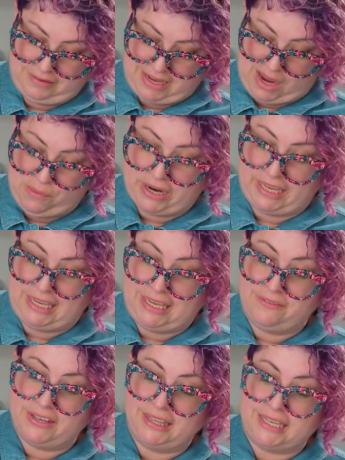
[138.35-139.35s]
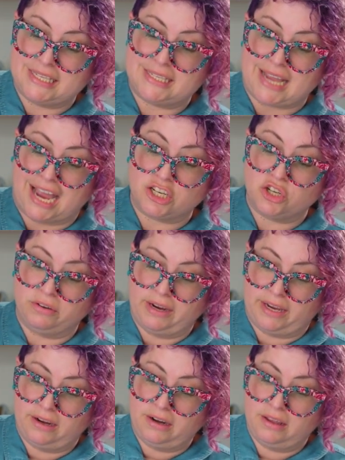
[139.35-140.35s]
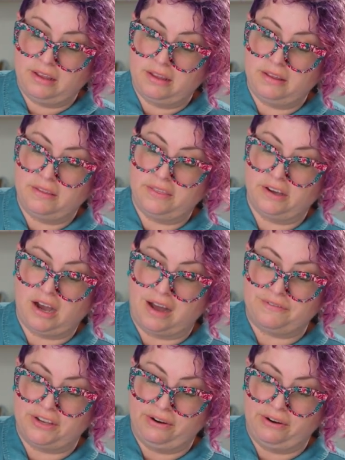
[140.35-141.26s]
I wanna evenly saturate the coffee